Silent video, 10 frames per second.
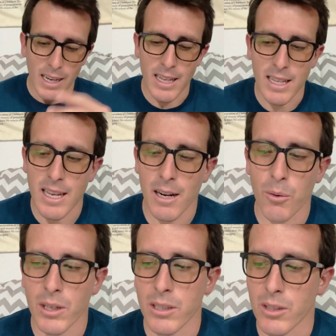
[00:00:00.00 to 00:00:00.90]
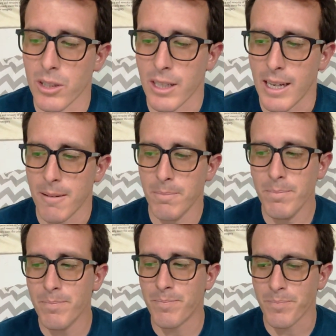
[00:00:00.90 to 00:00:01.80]
And then I wanted to look at
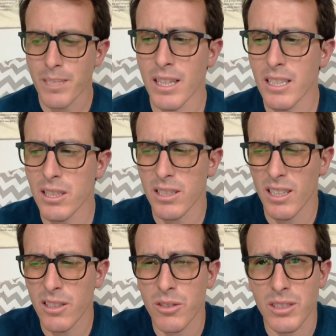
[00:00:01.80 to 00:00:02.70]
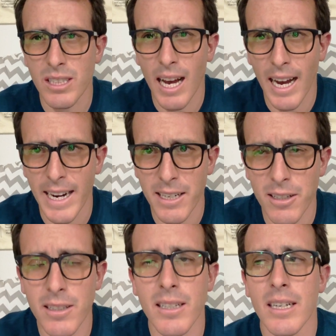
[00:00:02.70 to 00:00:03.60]
this a little
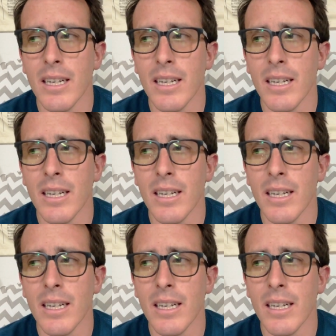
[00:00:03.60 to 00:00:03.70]
tighter